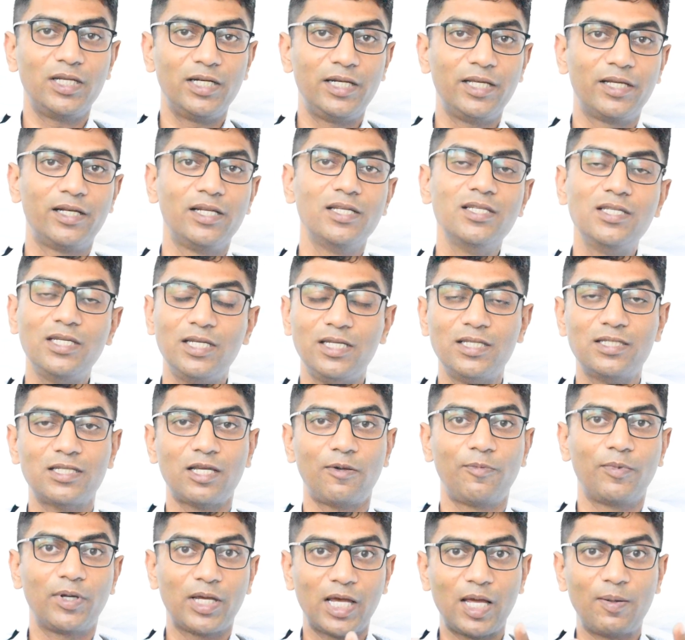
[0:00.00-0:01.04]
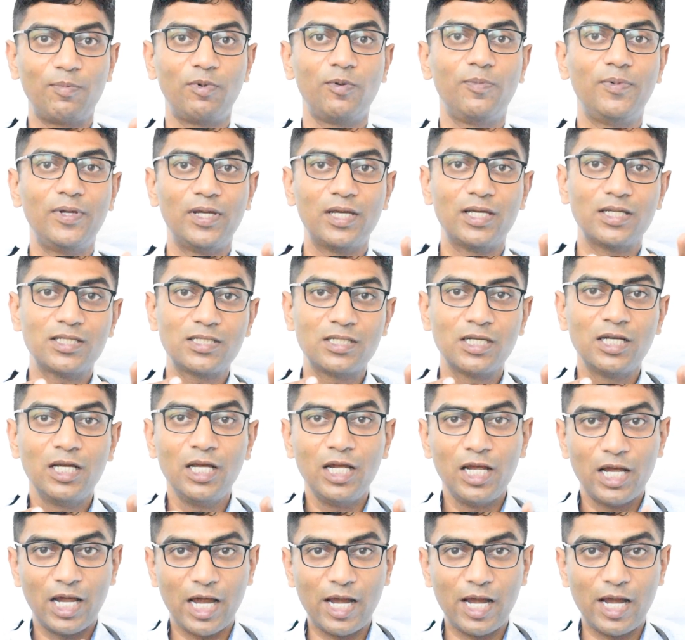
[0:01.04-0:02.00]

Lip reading: degrees he is MBBS,